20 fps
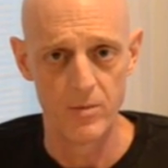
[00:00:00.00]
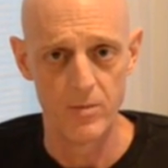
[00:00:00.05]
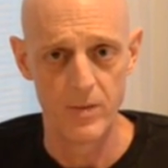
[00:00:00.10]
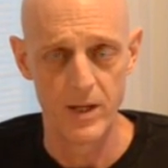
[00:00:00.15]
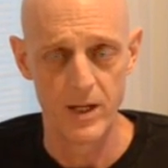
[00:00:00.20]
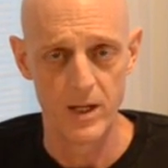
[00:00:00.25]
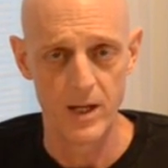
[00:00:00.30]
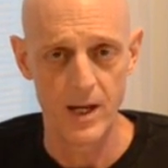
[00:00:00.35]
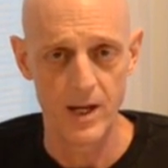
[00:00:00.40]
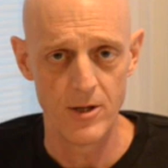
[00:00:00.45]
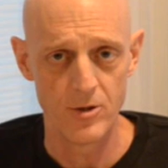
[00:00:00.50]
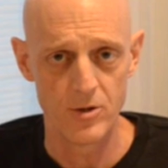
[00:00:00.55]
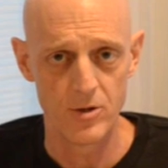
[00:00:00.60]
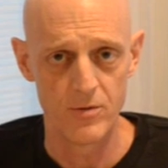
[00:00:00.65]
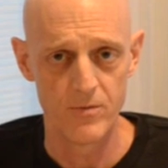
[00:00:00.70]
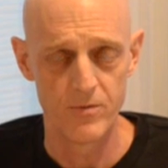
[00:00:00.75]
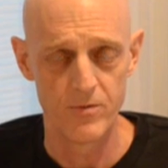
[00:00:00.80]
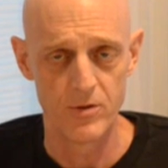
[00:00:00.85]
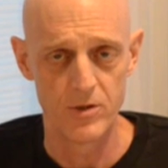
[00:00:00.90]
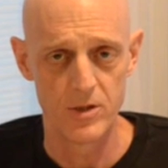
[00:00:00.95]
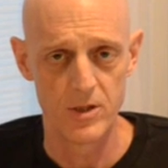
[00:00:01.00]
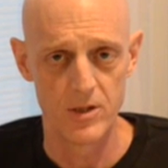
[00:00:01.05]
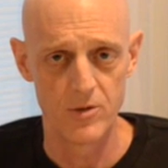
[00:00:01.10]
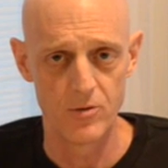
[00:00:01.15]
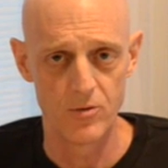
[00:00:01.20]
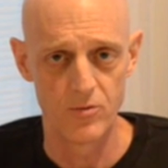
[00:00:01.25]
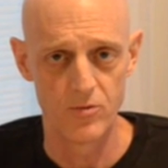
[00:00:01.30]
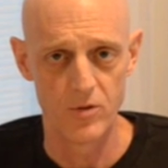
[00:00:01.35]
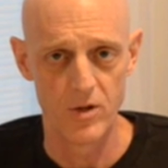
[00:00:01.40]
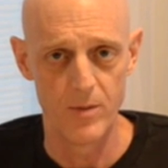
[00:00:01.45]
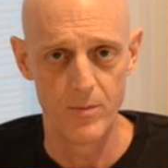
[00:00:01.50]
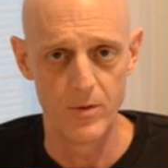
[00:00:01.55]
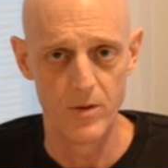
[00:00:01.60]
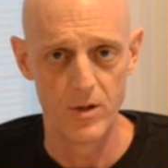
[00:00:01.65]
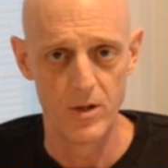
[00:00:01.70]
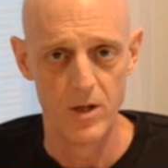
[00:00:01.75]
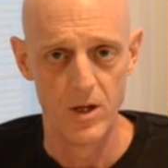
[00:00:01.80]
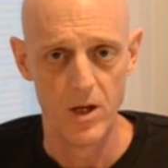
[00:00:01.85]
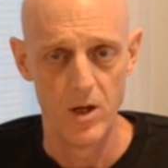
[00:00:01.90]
medication for essential tremor,